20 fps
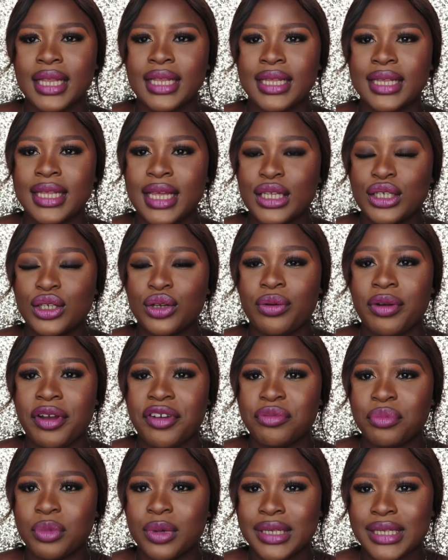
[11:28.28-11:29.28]
The things you
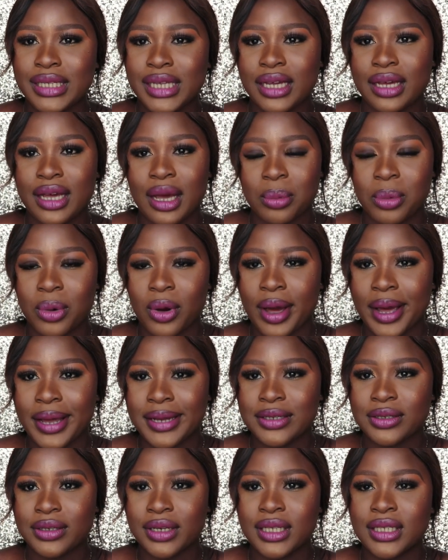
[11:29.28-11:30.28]
crave most in
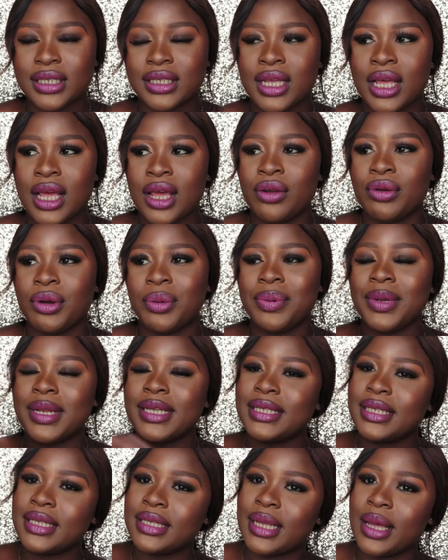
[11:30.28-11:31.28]
carbohydrates,
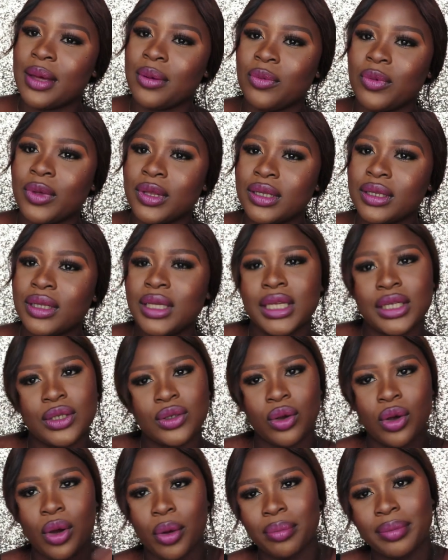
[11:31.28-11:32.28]
replacing them with
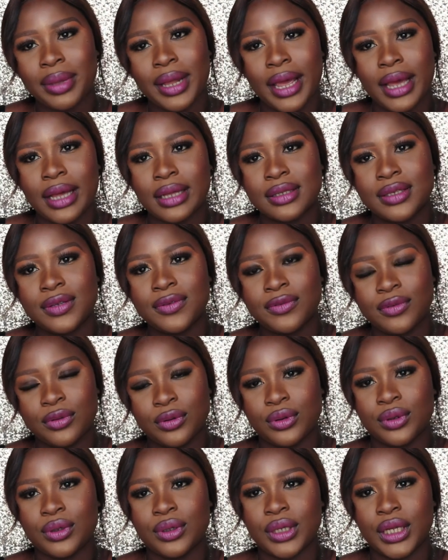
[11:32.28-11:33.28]
keto-compliant
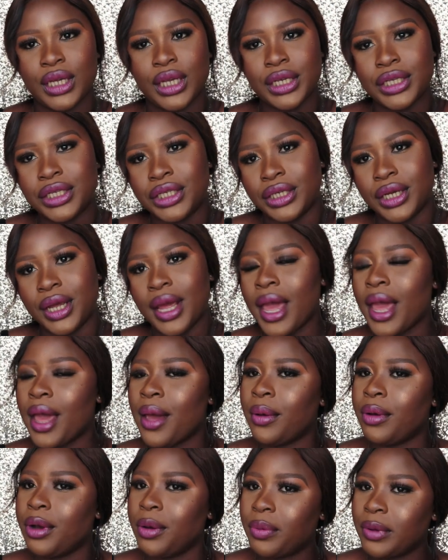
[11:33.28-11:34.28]
food, e.g.
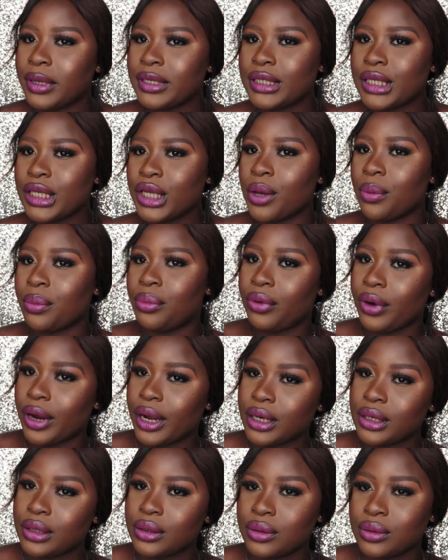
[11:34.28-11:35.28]
replacing your
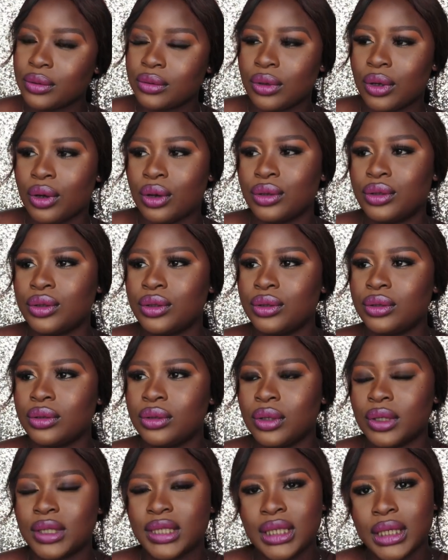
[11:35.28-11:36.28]
bread, your
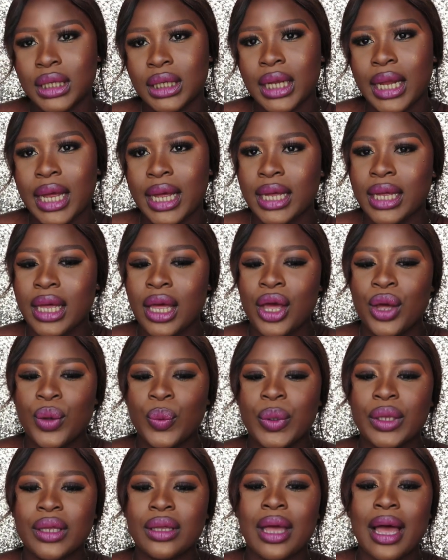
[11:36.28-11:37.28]
tortilla
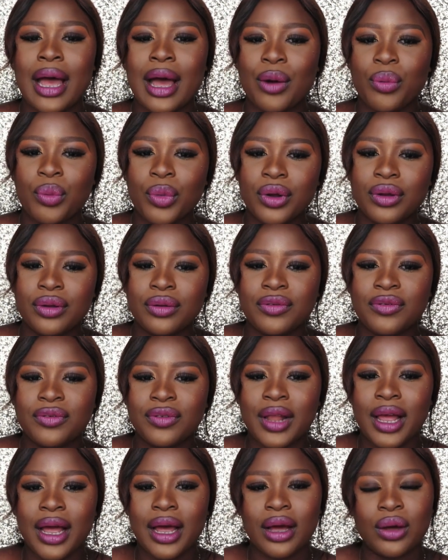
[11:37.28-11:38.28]
with almond
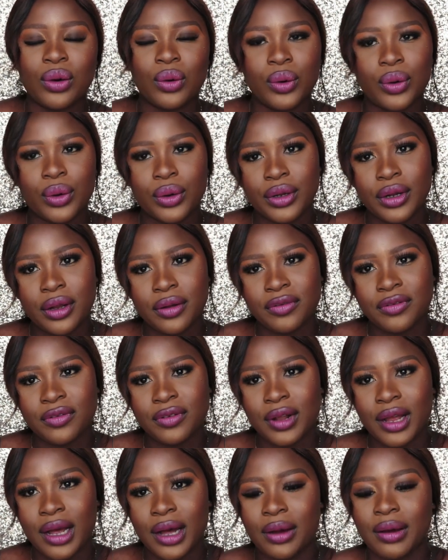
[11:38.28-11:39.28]
flour, coconut
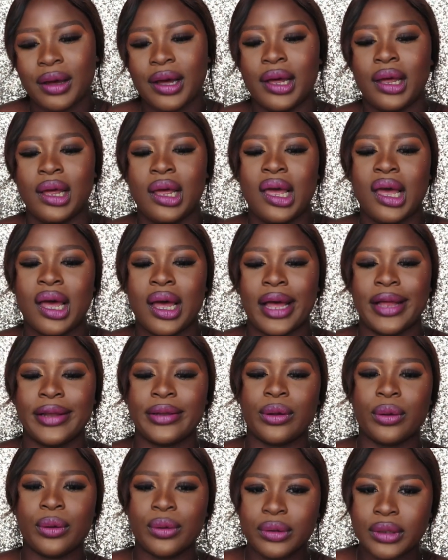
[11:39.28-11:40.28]
flour,
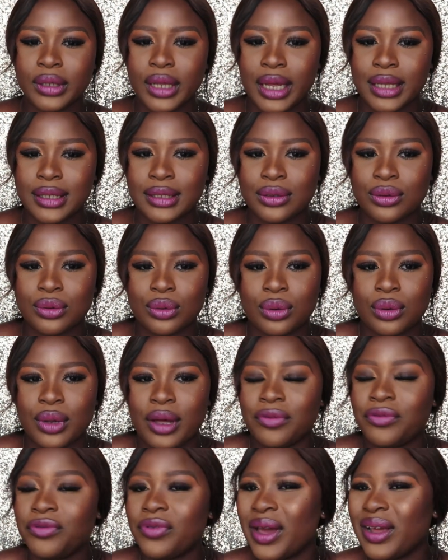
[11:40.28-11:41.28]
and all that. So
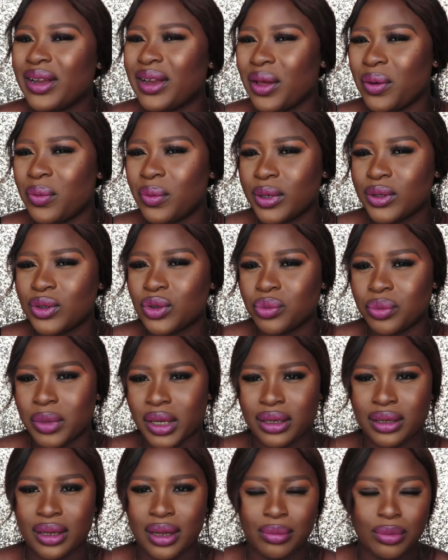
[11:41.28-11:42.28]
I'm finding a way to
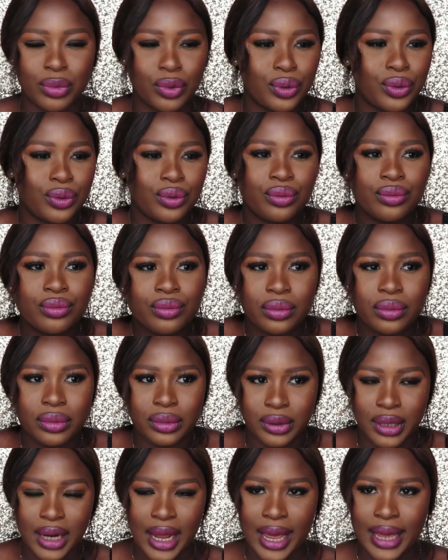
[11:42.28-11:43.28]
make them look
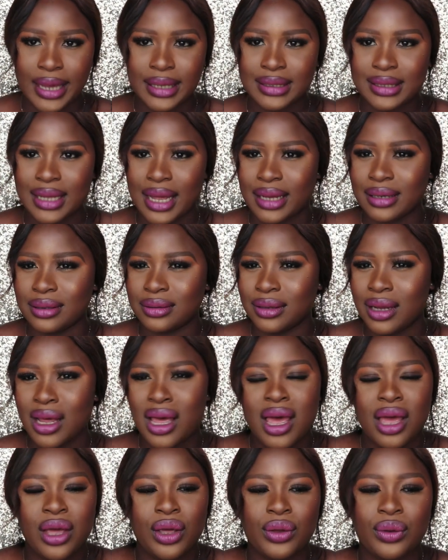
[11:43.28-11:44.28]
nice and,
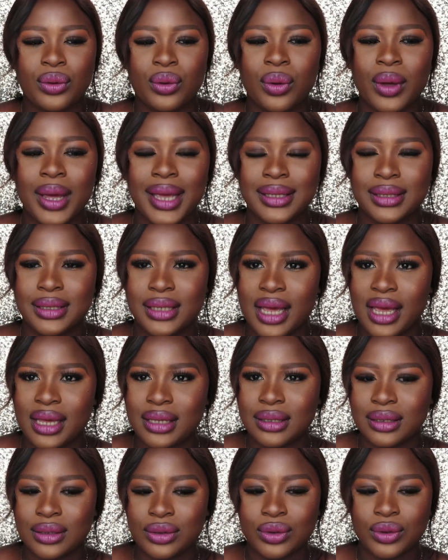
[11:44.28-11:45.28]
you know,
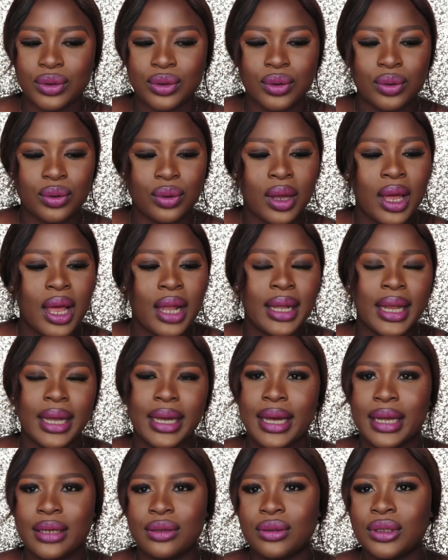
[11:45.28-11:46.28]
enticing to you.
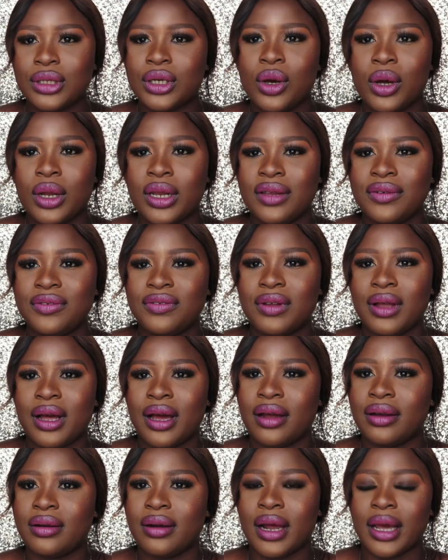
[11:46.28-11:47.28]
Like, I do the
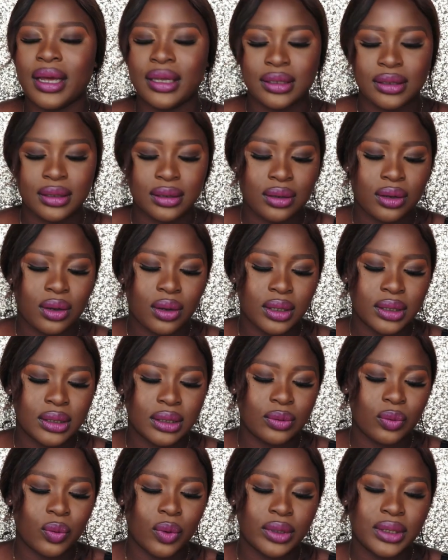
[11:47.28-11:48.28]
cauliflower rice,
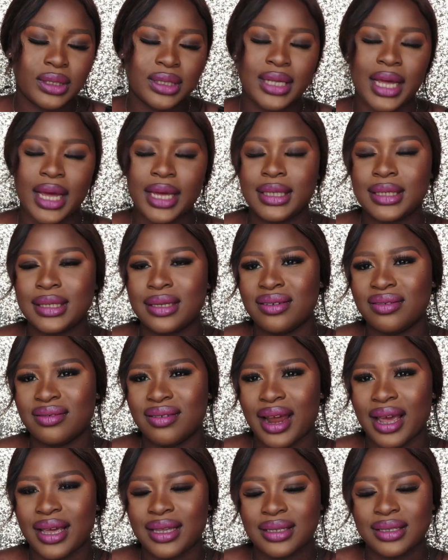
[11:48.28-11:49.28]
because once they're
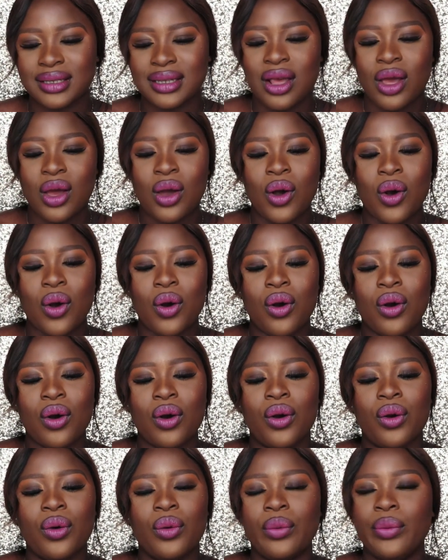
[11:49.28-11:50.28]
eating rice
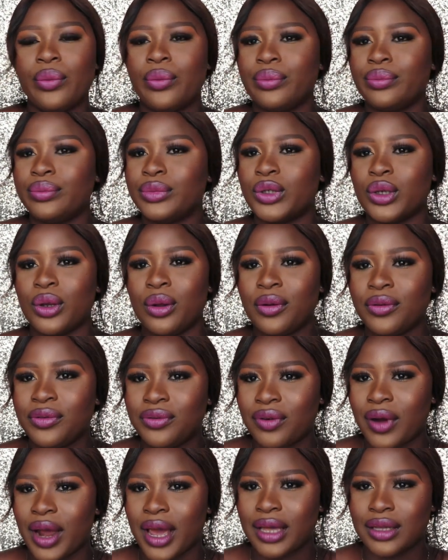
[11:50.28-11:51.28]
or
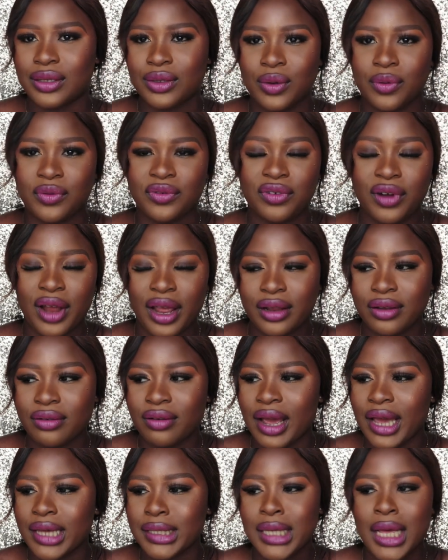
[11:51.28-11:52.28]
jollof rice or fried
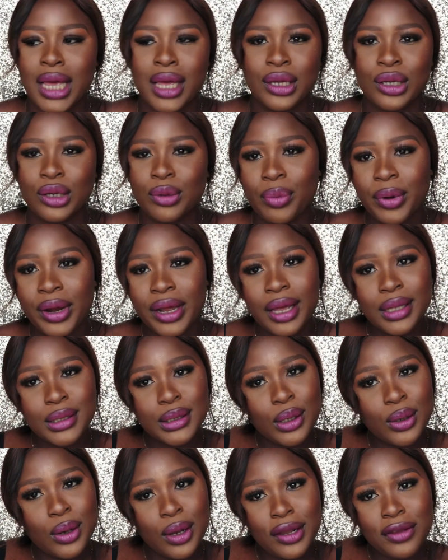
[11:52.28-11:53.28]
rice, you bring
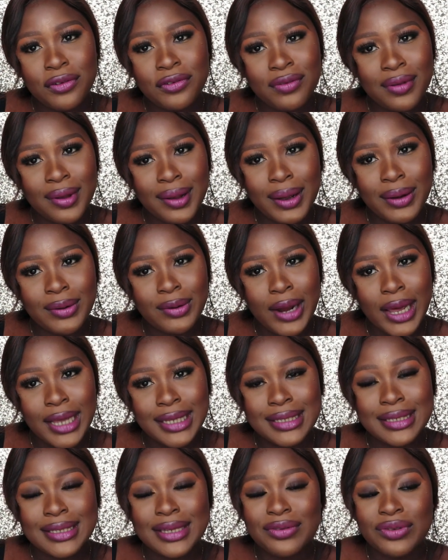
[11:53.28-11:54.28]
out the cauliflower
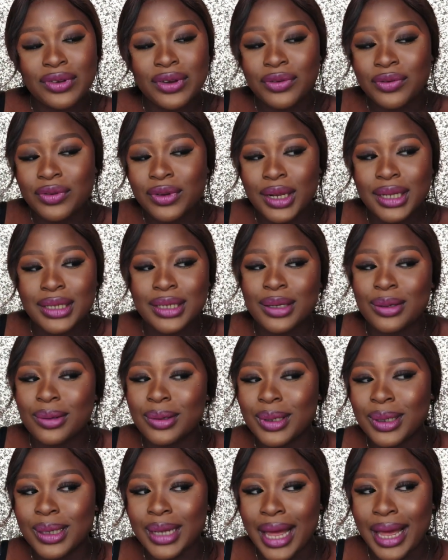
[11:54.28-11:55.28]
rice, even if it doesn't
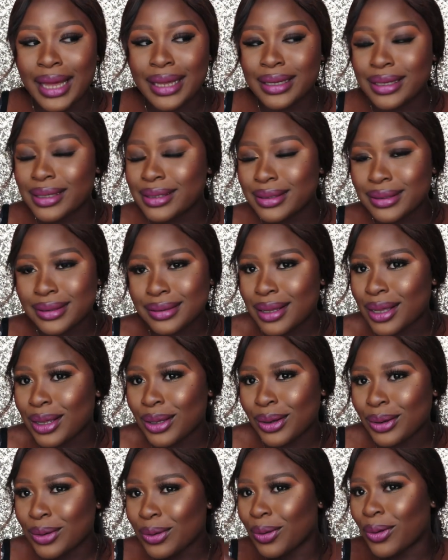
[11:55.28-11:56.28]
look like it.
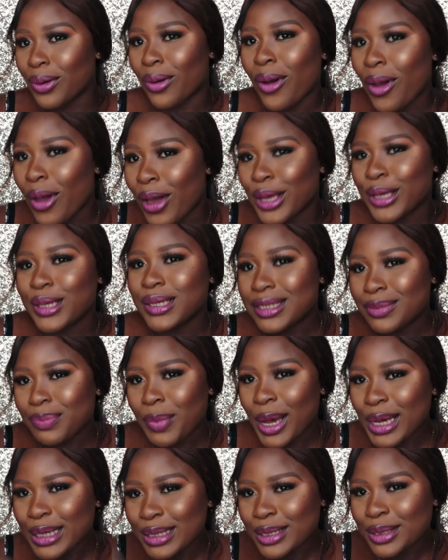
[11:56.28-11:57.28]
You know, you
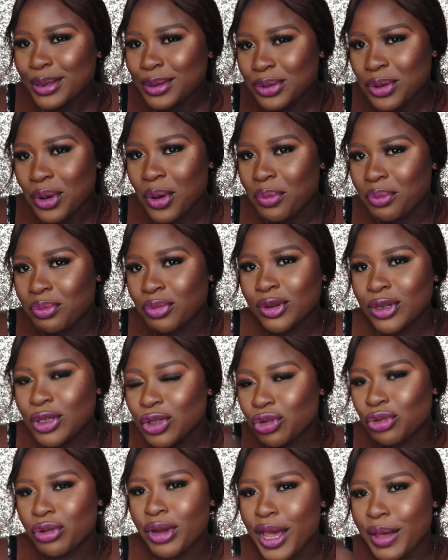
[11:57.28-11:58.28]
spice it up, put
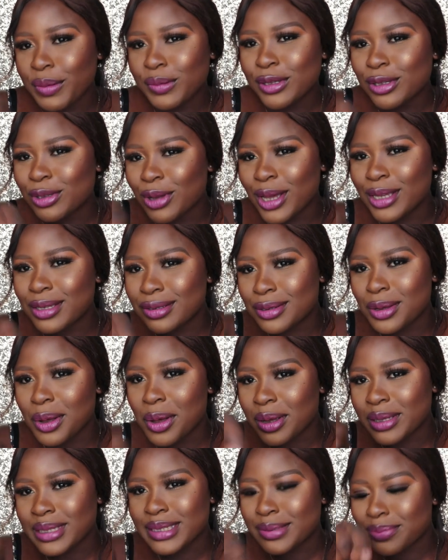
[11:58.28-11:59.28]
shrimp, soy
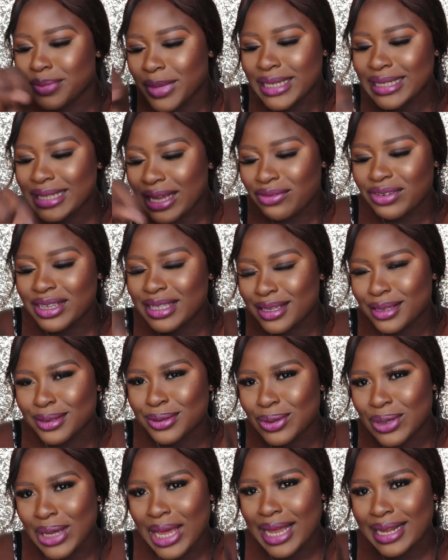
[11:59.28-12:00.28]
sauce, mix everything
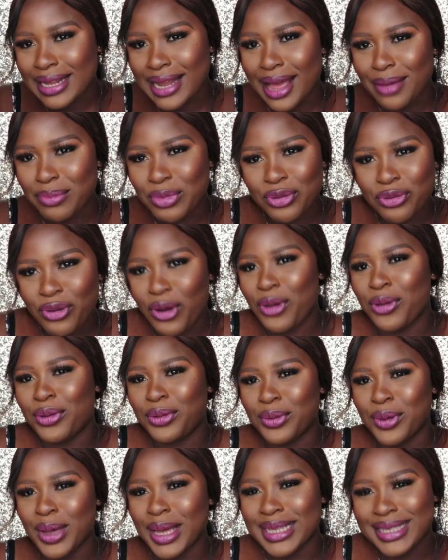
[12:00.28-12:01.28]
together. Before
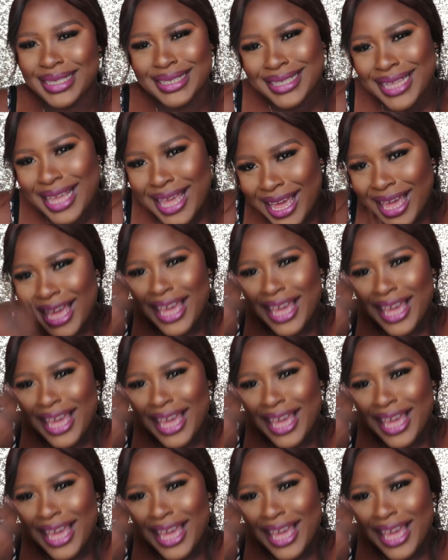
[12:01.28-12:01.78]
you know it,